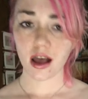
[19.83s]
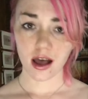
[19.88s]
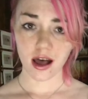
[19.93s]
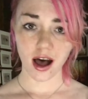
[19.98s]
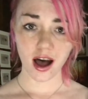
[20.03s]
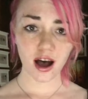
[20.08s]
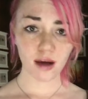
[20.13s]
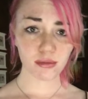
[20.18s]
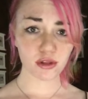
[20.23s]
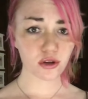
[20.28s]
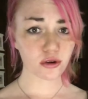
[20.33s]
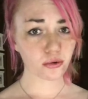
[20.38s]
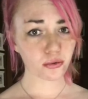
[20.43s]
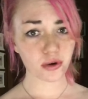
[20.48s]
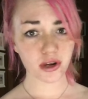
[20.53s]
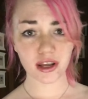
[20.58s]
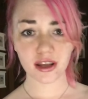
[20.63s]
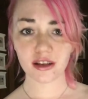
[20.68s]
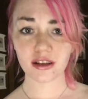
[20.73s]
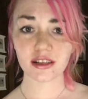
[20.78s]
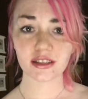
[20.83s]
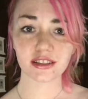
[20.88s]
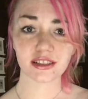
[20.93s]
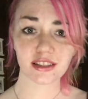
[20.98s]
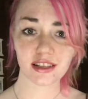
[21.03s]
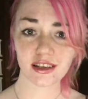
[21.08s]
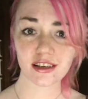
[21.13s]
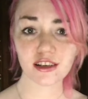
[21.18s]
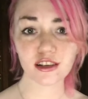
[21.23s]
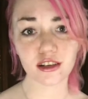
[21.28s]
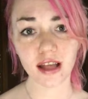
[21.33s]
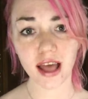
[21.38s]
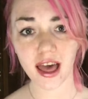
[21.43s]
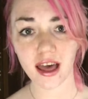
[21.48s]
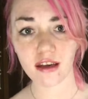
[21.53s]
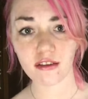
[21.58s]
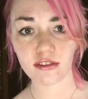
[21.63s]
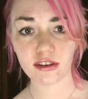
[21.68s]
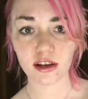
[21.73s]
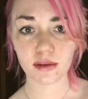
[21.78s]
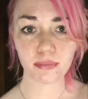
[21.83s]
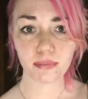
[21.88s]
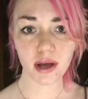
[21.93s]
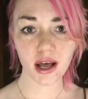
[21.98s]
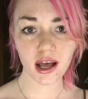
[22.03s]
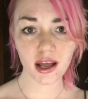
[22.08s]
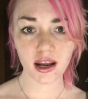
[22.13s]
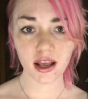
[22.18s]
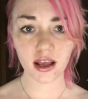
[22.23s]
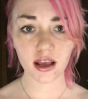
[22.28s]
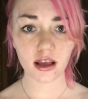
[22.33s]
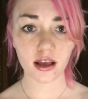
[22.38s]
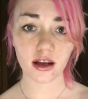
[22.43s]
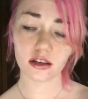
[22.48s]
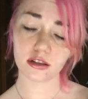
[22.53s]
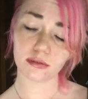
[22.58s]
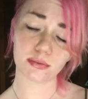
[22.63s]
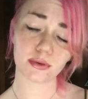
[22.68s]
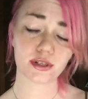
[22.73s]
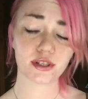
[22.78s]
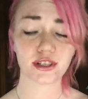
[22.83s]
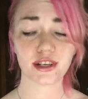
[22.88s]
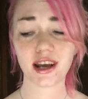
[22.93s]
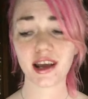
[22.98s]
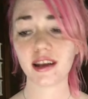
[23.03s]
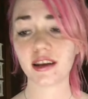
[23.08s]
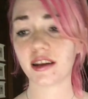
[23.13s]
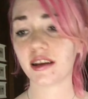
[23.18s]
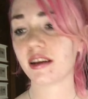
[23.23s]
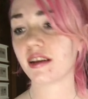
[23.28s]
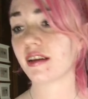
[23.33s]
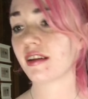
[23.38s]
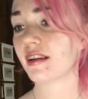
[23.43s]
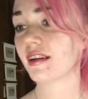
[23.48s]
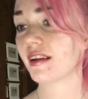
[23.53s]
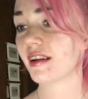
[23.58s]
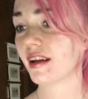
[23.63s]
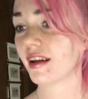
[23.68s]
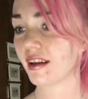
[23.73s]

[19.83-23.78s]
I'm the real deal, everybody else pretending.